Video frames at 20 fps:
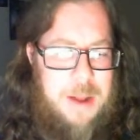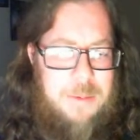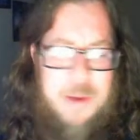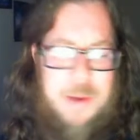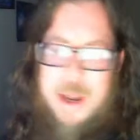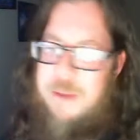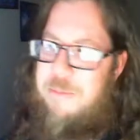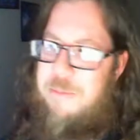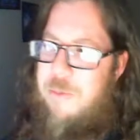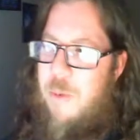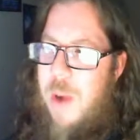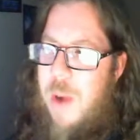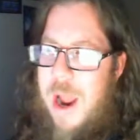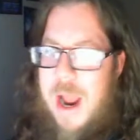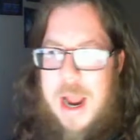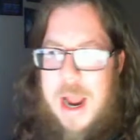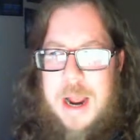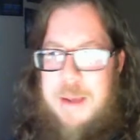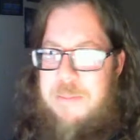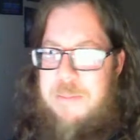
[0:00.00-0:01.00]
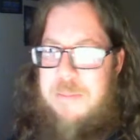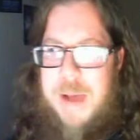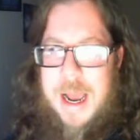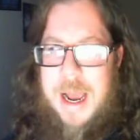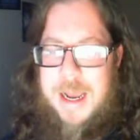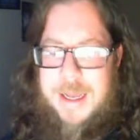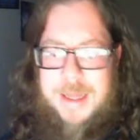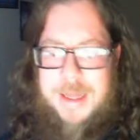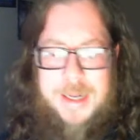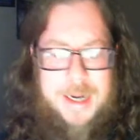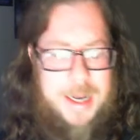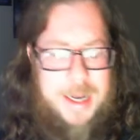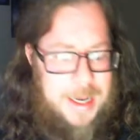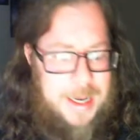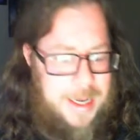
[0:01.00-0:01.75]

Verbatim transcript: way, way back in the day,